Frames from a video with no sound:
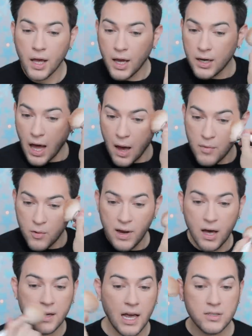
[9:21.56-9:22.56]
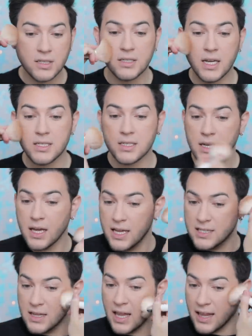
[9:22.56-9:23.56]
and I'm a reality house contestant.
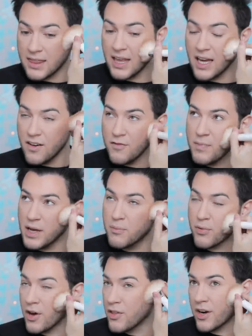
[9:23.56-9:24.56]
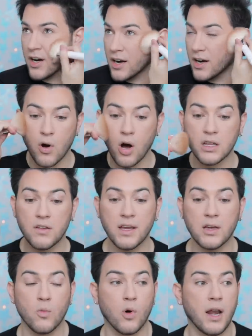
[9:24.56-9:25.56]
It's like, think of Big Brother. We're all
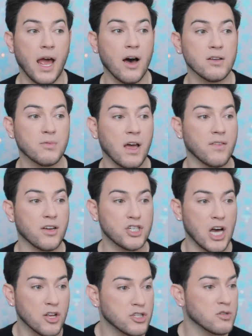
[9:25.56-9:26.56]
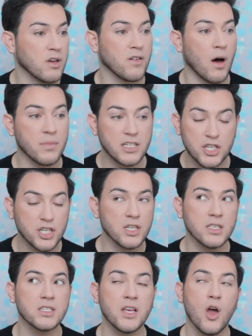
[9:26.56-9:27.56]
living in one house. We have challenges, we have
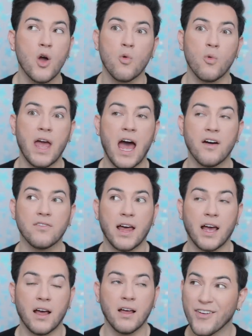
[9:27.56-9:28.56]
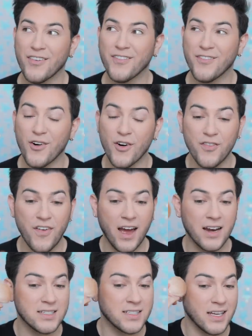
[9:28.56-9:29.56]
competitions, we have like the full
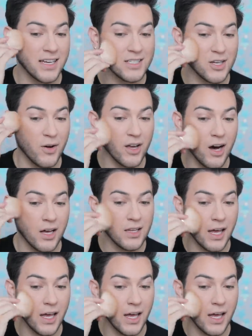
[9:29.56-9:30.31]
fantasy is going on.